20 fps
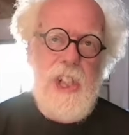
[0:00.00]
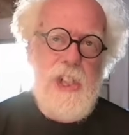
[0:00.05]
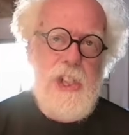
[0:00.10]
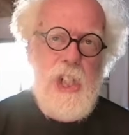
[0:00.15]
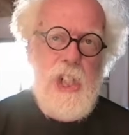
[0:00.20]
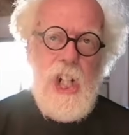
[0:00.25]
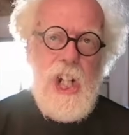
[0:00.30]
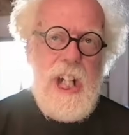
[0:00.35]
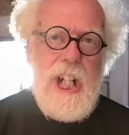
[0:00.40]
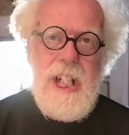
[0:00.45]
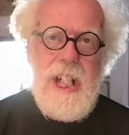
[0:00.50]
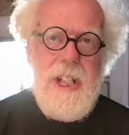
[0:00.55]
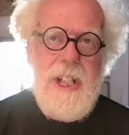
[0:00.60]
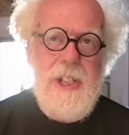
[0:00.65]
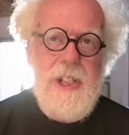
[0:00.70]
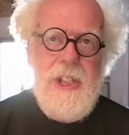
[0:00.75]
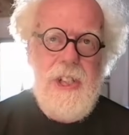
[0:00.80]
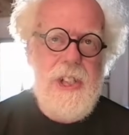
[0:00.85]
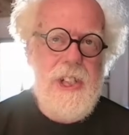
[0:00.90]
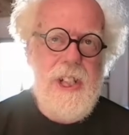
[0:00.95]

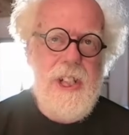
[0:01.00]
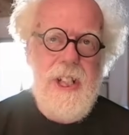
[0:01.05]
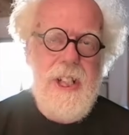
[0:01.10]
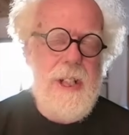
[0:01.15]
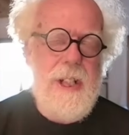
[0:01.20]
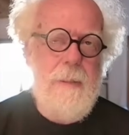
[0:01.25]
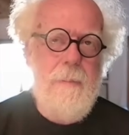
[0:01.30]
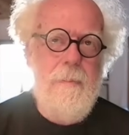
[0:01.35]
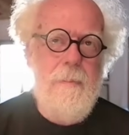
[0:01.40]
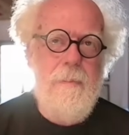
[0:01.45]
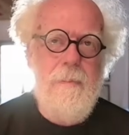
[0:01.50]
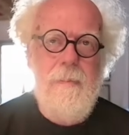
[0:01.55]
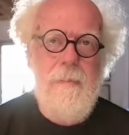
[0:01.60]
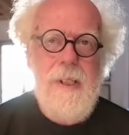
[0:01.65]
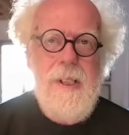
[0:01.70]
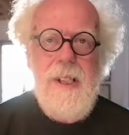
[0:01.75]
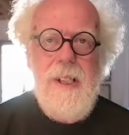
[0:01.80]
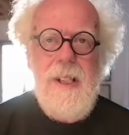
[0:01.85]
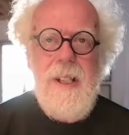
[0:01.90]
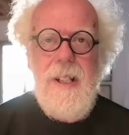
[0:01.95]
giant
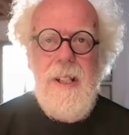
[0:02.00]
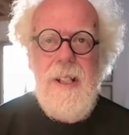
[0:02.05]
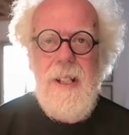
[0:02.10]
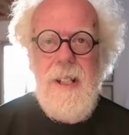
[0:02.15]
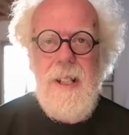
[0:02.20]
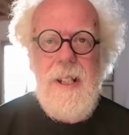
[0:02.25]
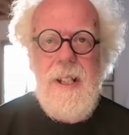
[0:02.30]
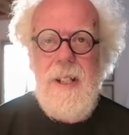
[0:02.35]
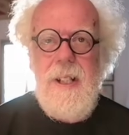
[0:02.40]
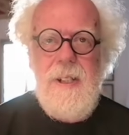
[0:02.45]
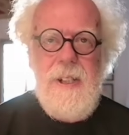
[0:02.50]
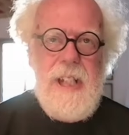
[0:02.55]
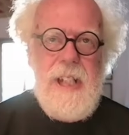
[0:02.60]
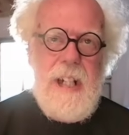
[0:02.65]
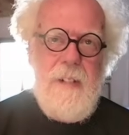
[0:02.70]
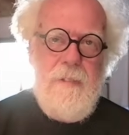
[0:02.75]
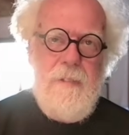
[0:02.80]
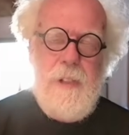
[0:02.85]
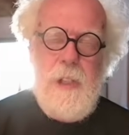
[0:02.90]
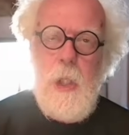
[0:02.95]

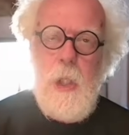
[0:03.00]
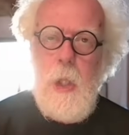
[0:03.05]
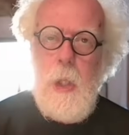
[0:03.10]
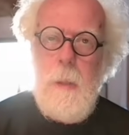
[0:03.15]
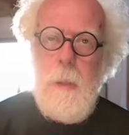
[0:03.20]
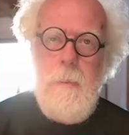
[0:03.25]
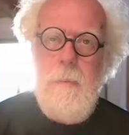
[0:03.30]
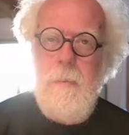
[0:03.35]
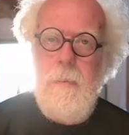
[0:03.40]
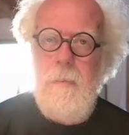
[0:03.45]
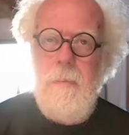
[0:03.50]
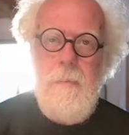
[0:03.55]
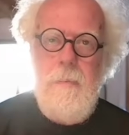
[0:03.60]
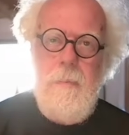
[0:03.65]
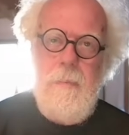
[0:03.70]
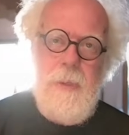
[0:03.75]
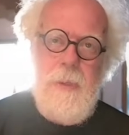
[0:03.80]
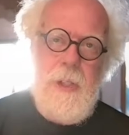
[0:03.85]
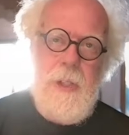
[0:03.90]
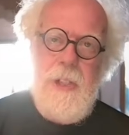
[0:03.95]

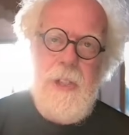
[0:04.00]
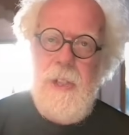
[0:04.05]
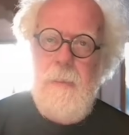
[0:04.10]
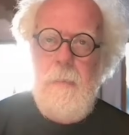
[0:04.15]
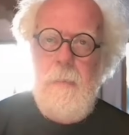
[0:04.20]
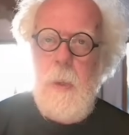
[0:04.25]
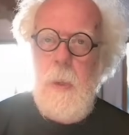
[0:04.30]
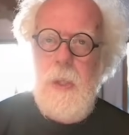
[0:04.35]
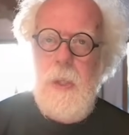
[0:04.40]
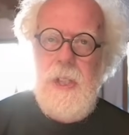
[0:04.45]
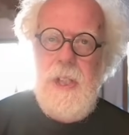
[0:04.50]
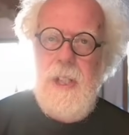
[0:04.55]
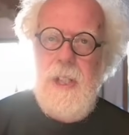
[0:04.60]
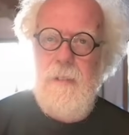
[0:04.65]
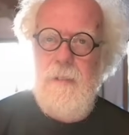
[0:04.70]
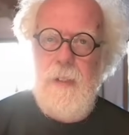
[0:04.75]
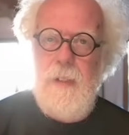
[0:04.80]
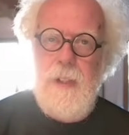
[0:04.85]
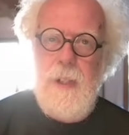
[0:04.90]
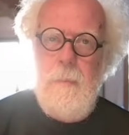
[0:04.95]
DEFCON transporter
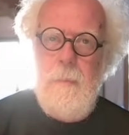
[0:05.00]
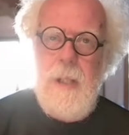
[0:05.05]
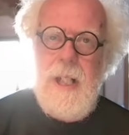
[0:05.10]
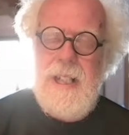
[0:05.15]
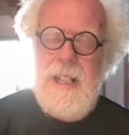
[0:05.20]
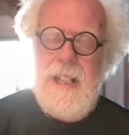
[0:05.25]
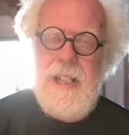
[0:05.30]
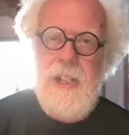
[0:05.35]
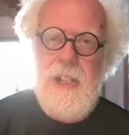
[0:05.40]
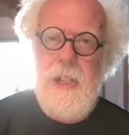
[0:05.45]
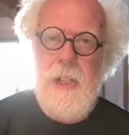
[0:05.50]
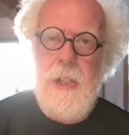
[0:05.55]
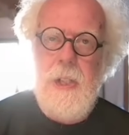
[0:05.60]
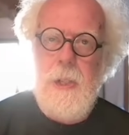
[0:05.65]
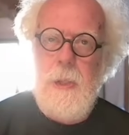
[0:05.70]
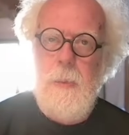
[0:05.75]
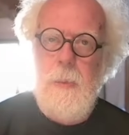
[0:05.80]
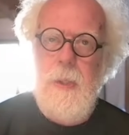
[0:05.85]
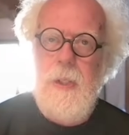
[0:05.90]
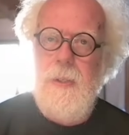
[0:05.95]
from the planet
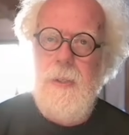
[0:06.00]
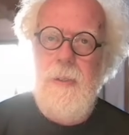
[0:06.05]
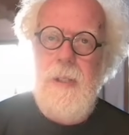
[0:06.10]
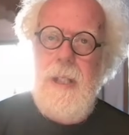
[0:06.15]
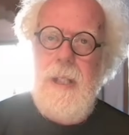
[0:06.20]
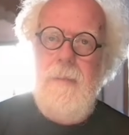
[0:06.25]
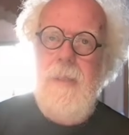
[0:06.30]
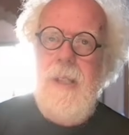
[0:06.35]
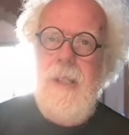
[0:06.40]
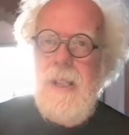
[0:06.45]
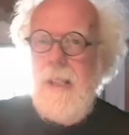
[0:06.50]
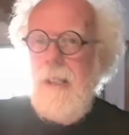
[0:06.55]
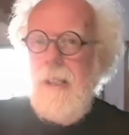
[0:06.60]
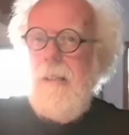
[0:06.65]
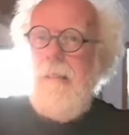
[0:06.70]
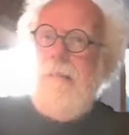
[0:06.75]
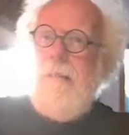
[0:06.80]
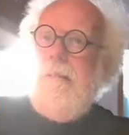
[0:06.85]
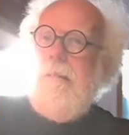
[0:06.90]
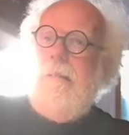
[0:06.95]
Zog with
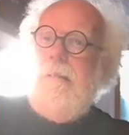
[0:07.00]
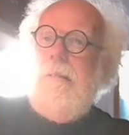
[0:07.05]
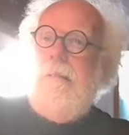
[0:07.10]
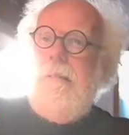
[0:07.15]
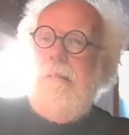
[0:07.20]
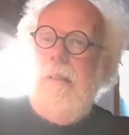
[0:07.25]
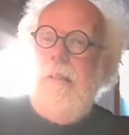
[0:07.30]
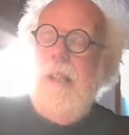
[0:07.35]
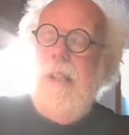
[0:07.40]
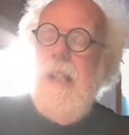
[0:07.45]
yeah